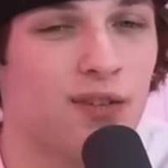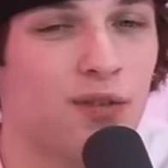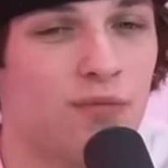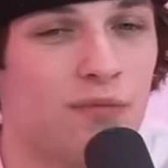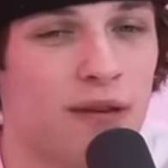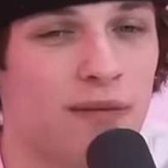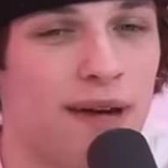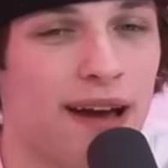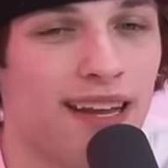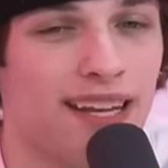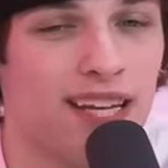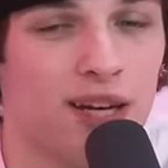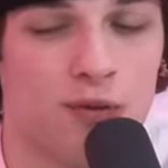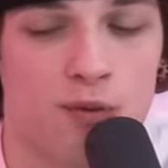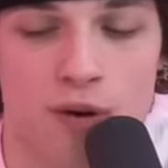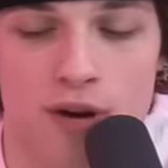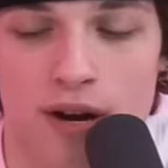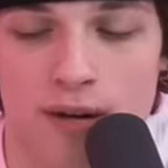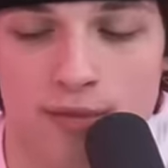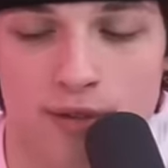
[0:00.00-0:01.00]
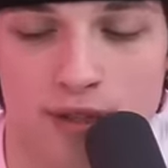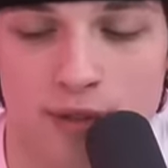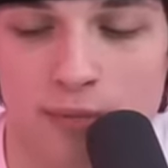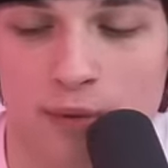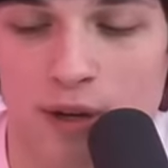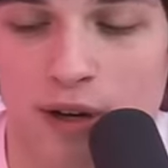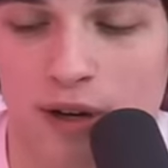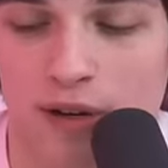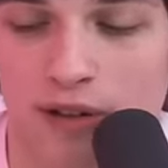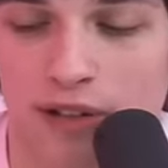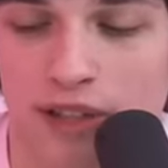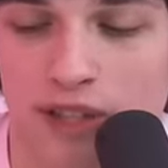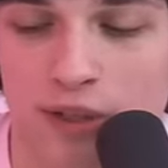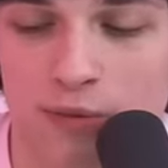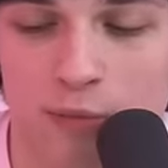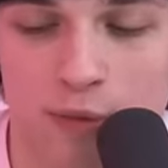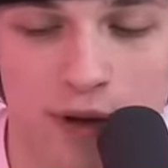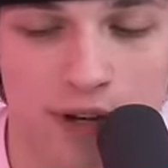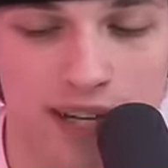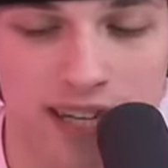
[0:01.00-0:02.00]
Me, Matt, and Nick woke up super early this
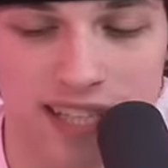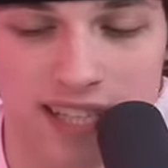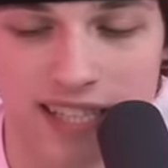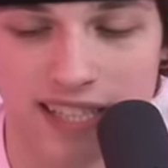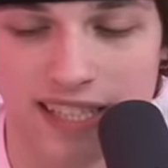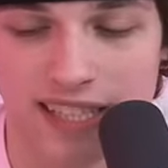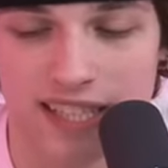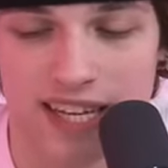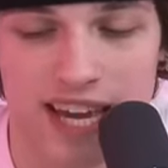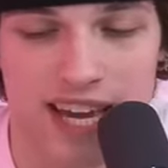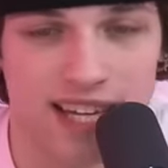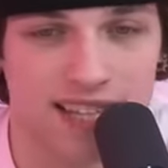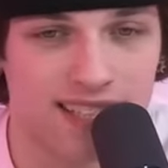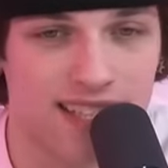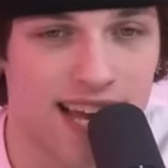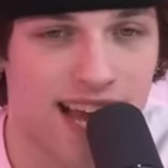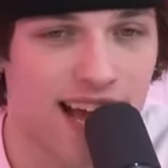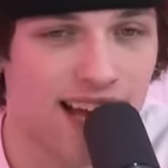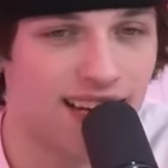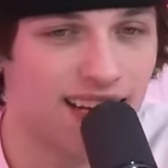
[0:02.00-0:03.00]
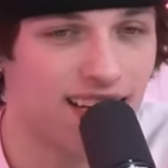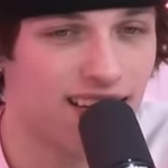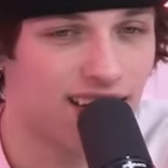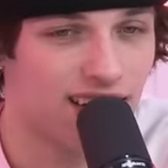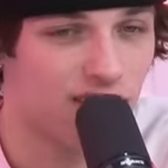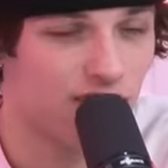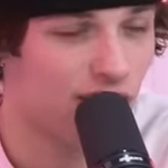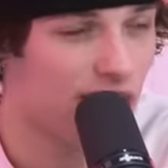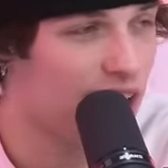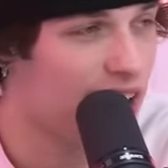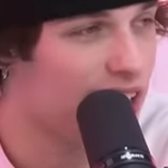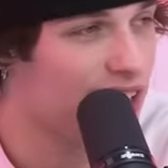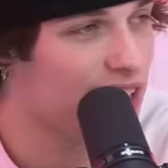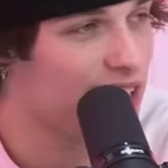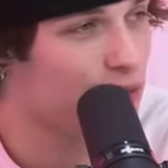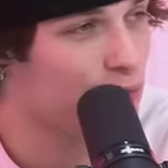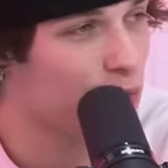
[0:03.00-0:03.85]
morning at like ten or eight in the